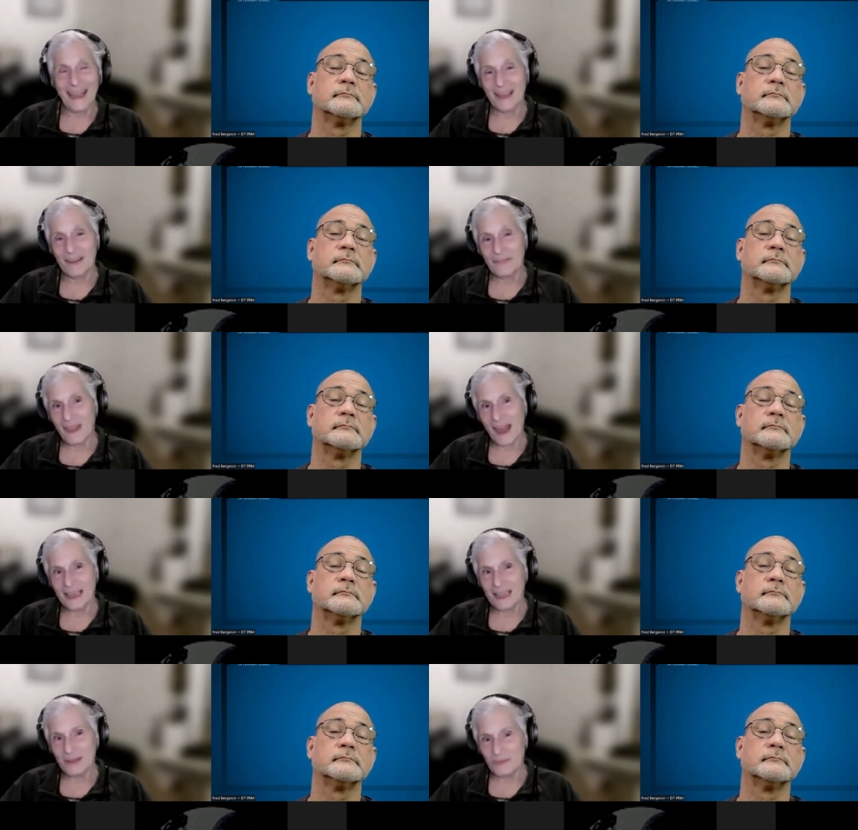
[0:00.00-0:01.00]
Speaker 1: If that
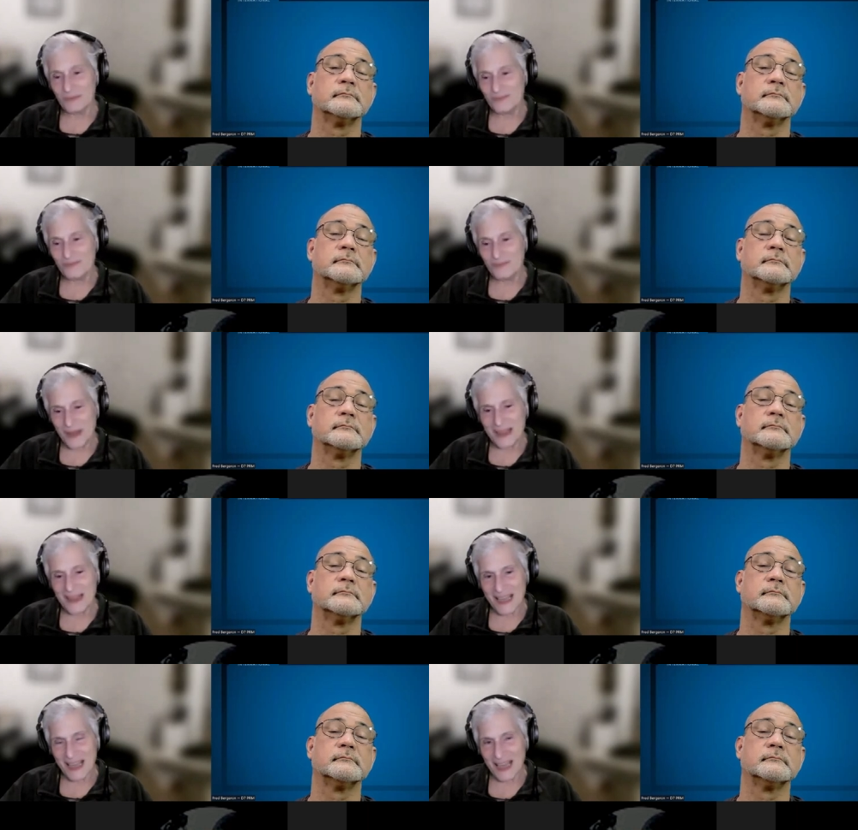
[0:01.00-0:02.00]
had been
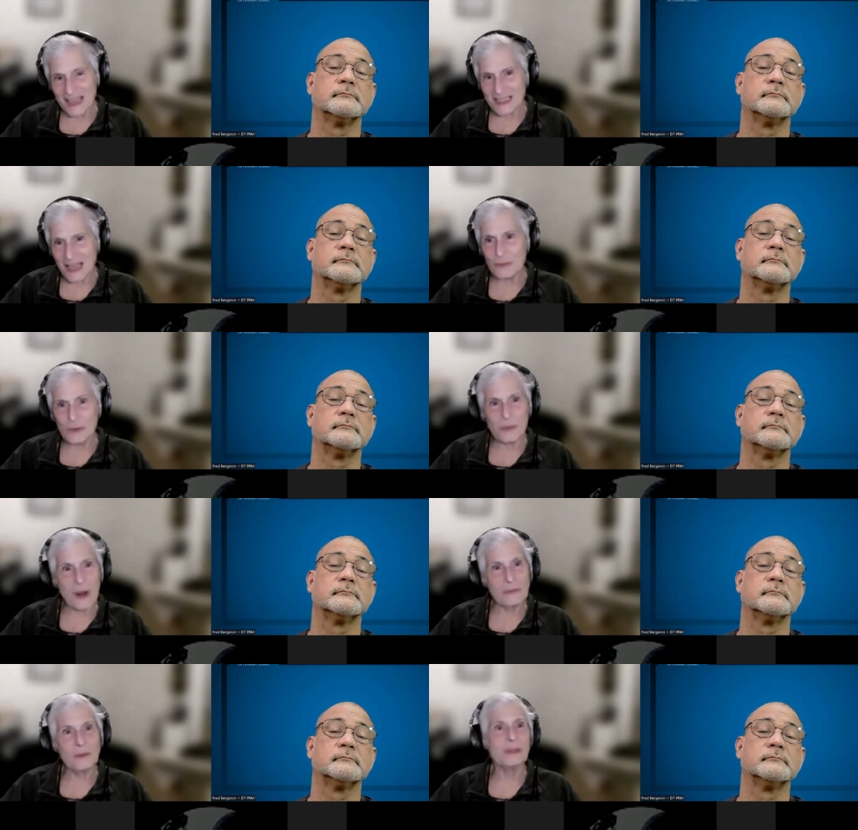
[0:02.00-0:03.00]
the case, I would
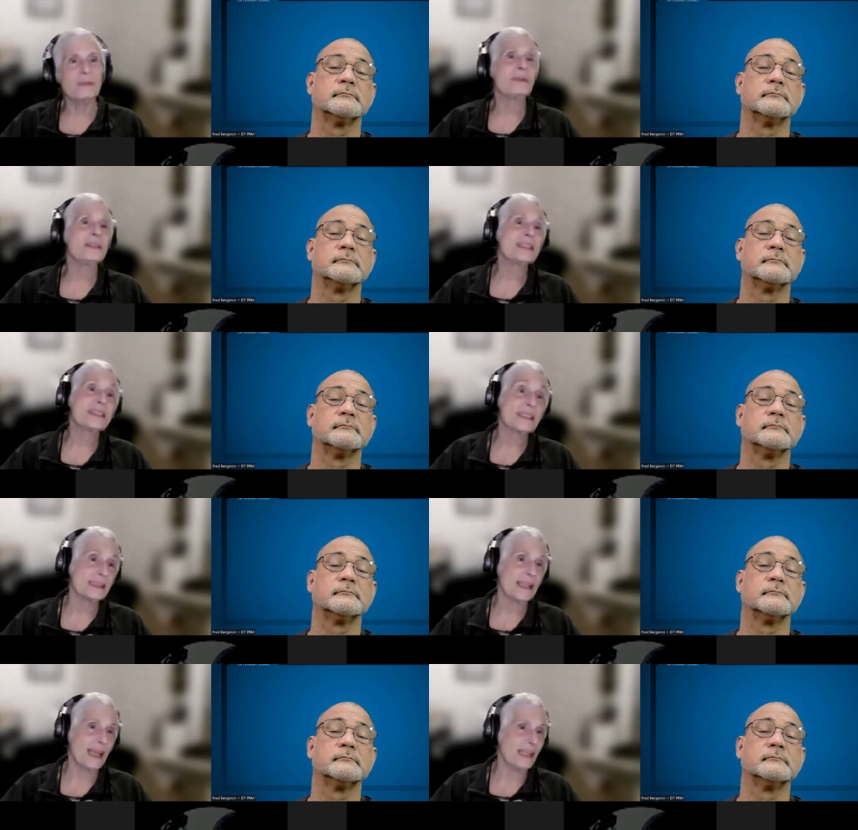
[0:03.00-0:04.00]
probably be
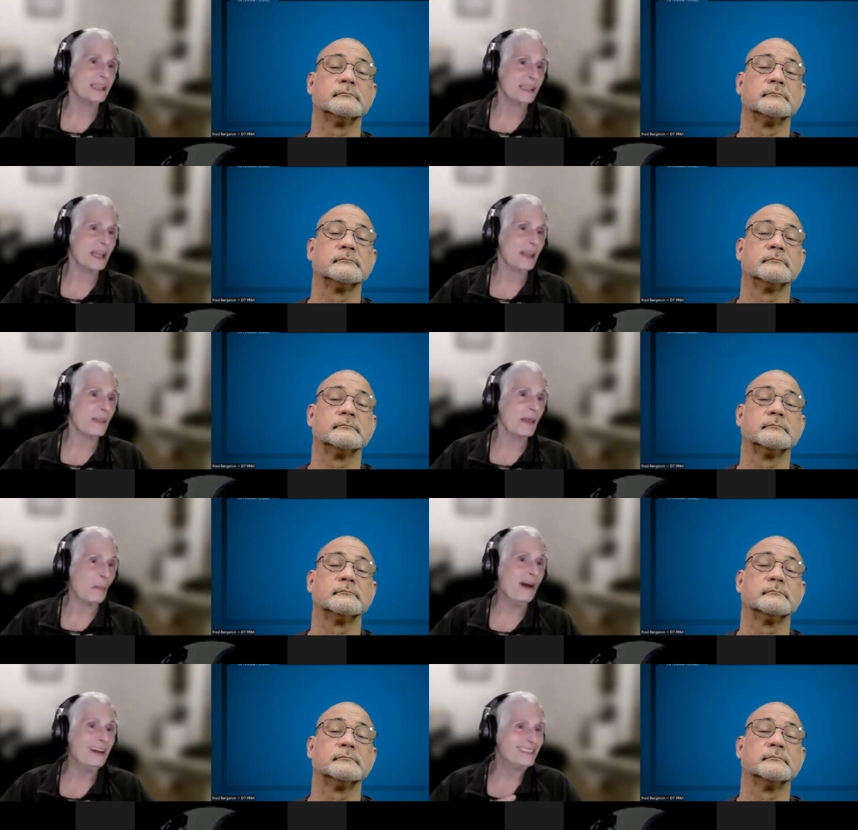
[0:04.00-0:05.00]
still editing
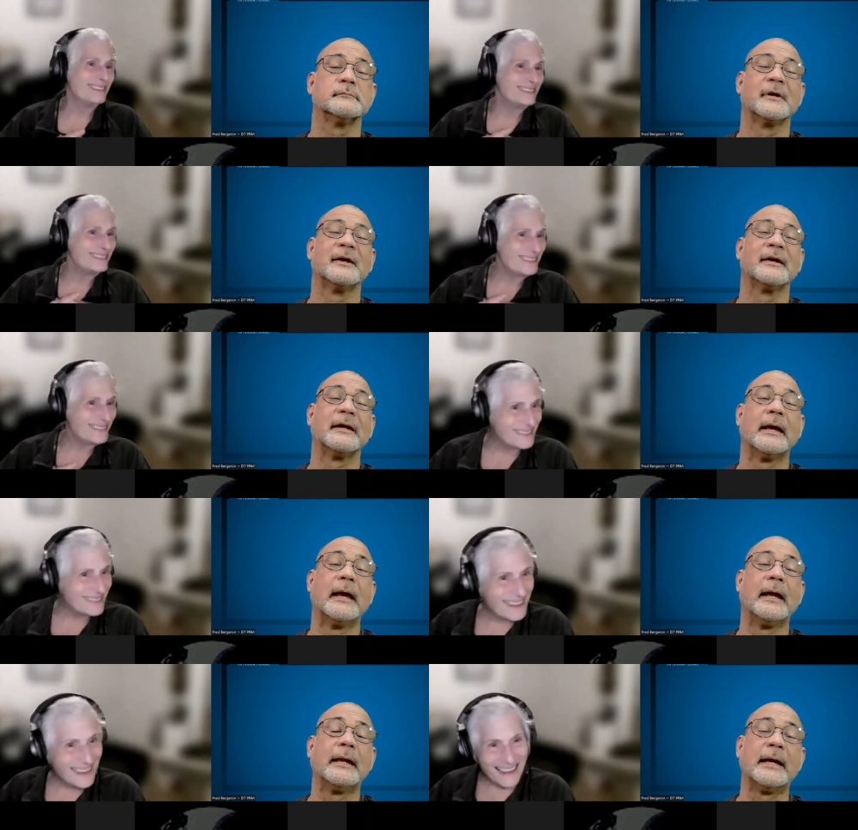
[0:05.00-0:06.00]
them.
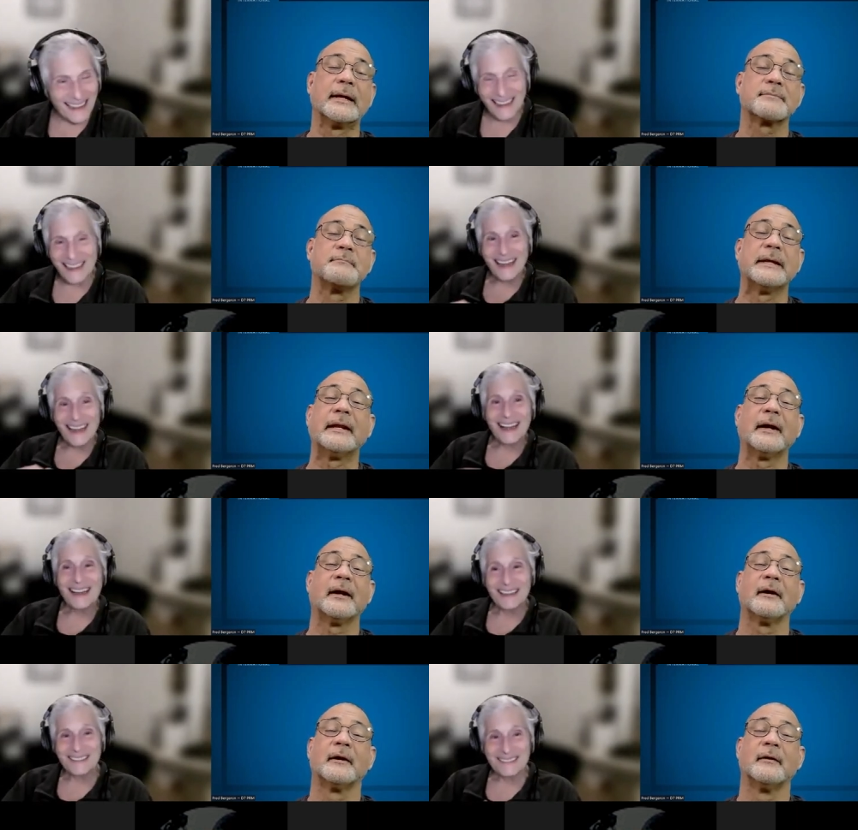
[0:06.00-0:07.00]
Speaker 2: Yes, been
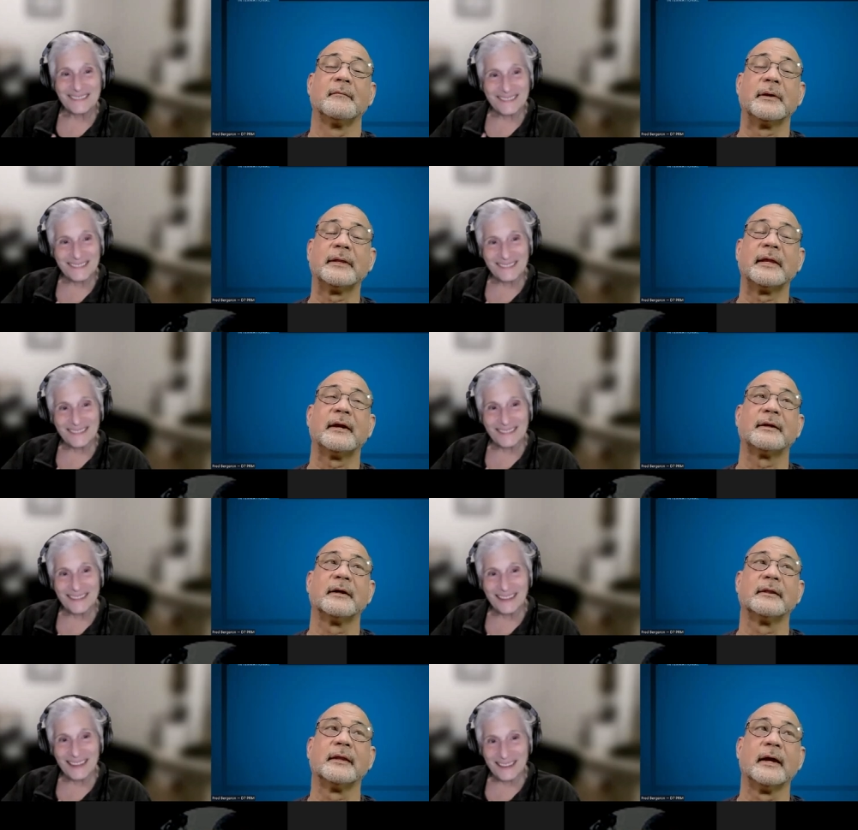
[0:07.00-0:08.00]
there, been there,
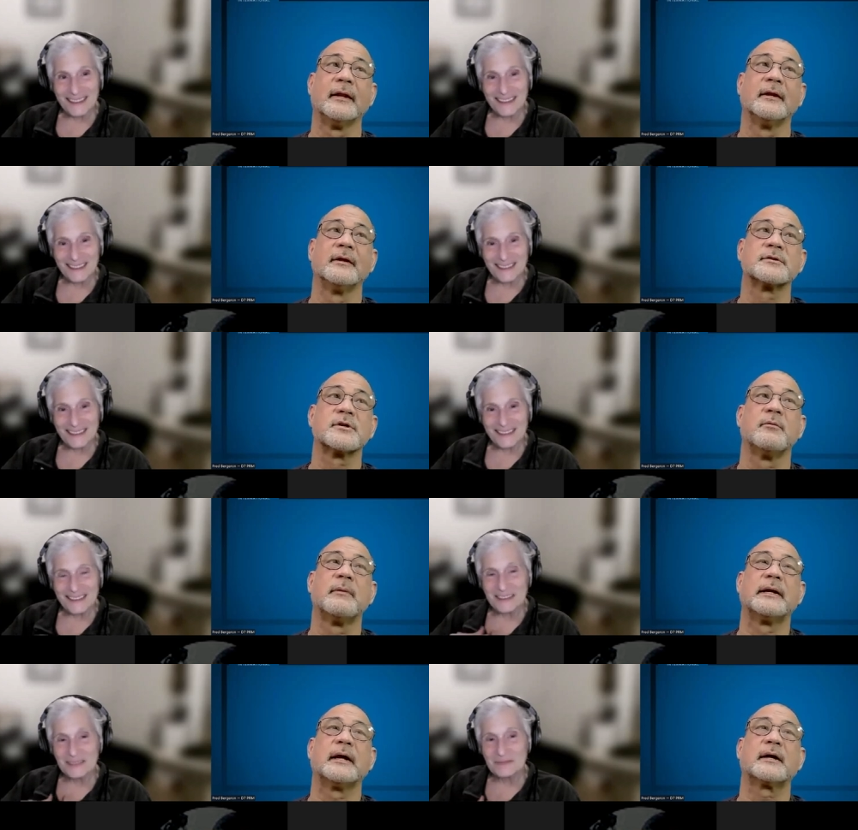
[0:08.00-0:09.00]
done that. So
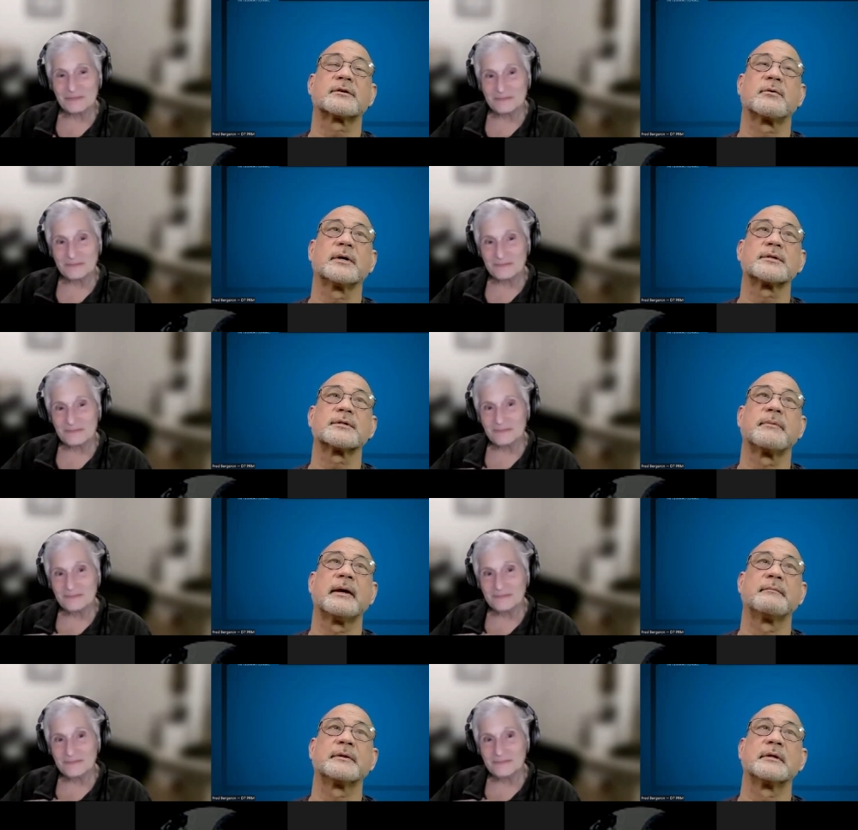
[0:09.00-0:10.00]
my next question,
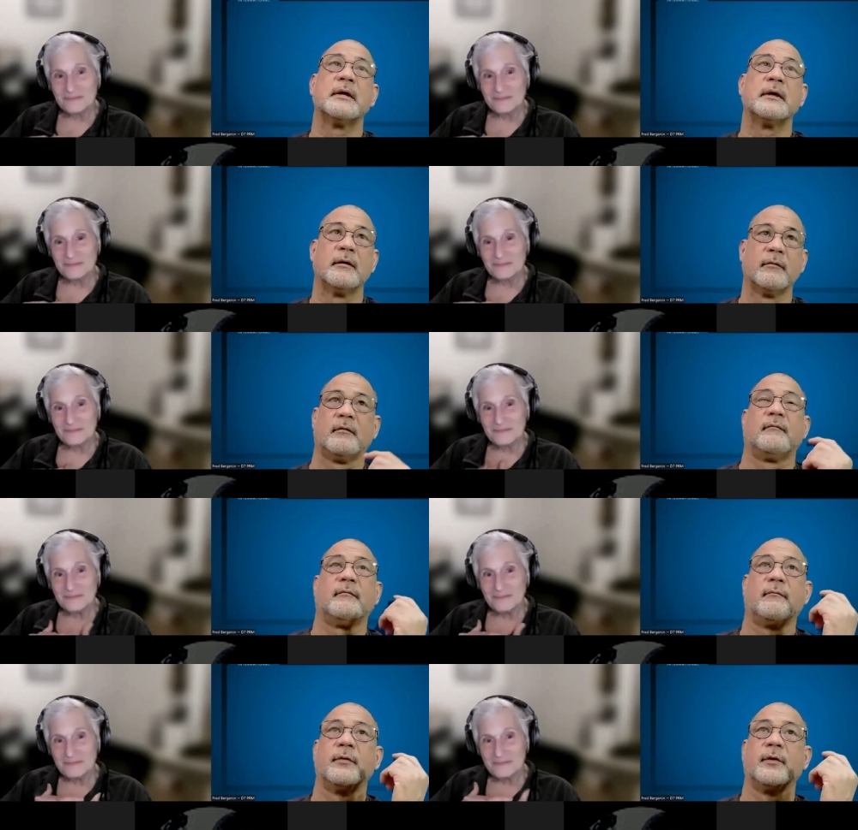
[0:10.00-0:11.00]
Pam, is
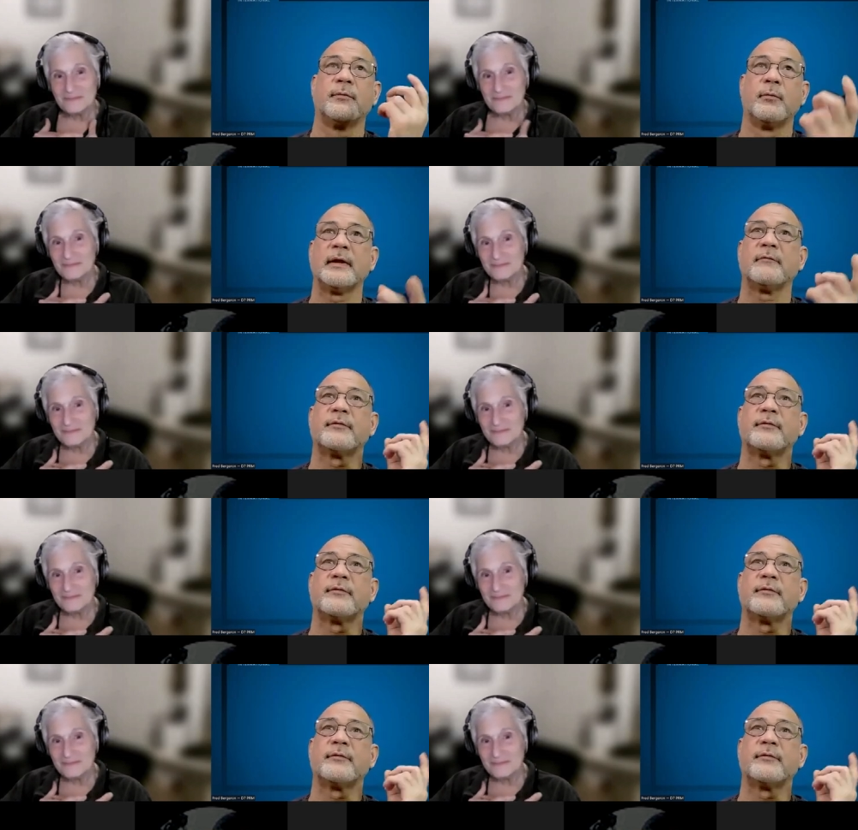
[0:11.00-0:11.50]
with wedding